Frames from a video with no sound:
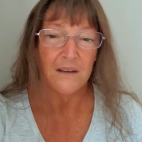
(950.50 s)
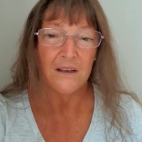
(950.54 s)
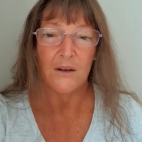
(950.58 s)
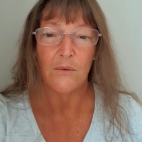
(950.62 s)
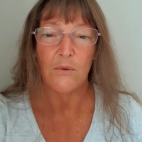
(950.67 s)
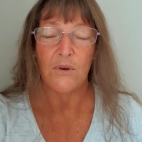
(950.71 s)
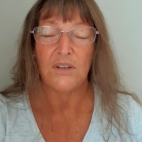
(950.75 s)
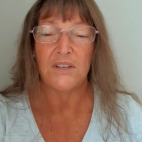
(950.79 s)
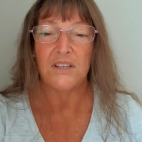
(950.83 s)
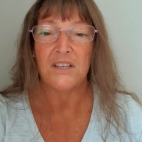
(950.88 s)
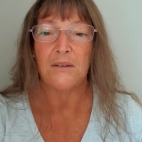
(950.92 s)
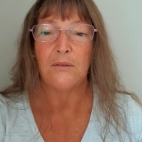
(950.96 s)
I
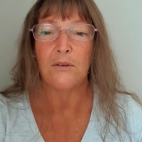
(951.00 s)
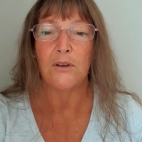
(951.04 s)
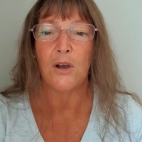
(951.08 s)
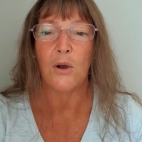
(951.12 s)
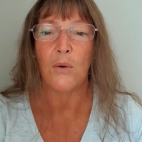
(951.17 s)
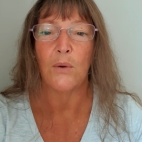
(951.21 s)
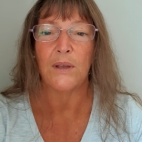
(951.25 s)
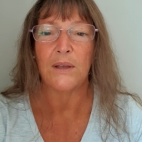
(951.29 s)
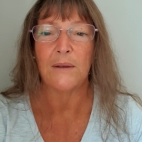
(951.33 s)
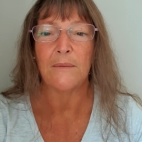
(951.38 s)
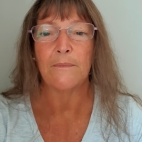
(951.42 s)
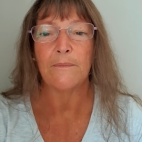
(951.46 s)
won't keep
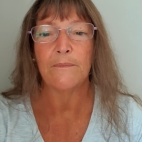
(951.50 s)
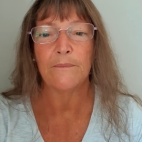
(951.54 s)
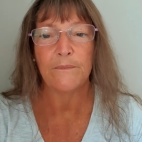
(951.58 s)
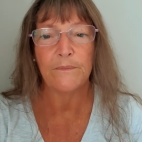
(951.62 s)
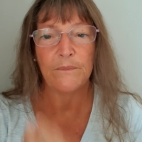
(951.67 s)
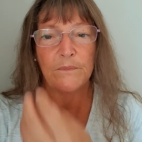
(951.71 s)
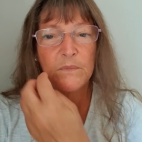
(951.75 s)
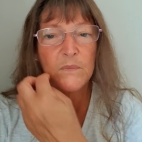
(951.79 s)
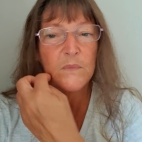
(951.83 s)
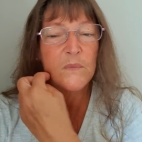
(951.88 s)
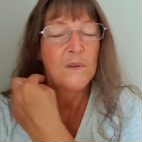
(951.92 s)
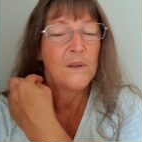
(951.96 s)
going.
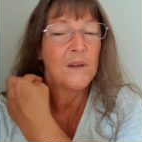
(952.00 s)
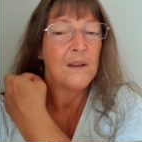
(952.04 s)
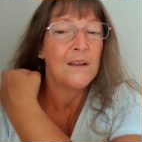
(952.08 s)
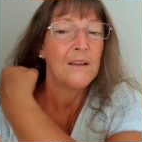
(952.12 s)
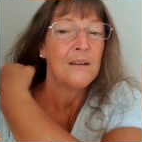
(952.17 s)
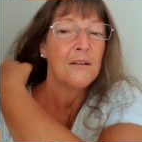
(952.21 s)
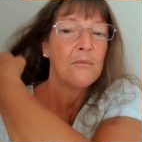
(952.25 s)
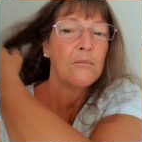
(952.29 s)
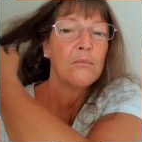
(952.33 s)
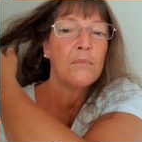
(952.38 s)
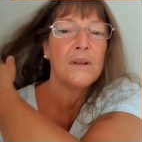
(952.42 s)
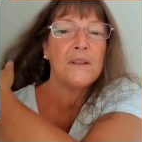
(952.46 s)

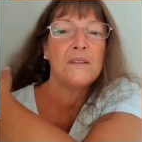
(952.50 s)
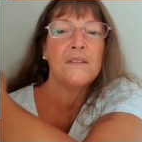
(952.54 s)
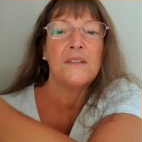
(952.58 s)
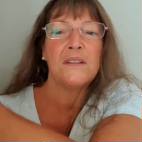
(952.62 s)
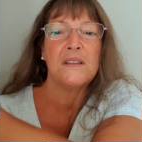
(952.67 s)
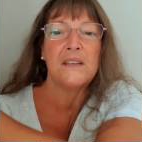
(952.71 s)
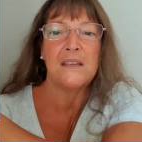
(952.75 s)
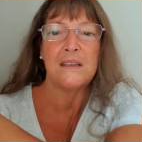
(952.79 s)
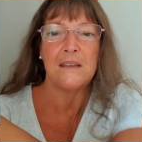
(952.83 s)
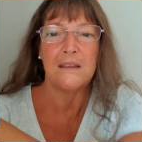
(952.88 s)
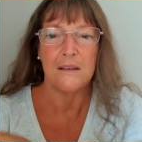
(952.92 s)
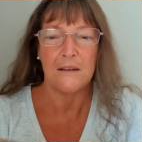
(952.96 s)
But
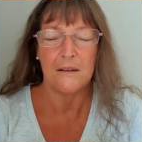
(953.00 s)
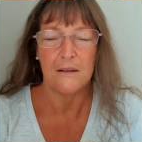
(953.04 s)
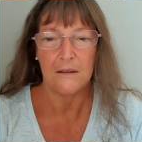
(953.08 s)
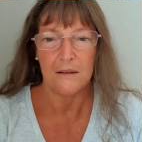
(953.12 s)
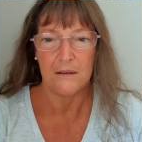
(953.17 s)
the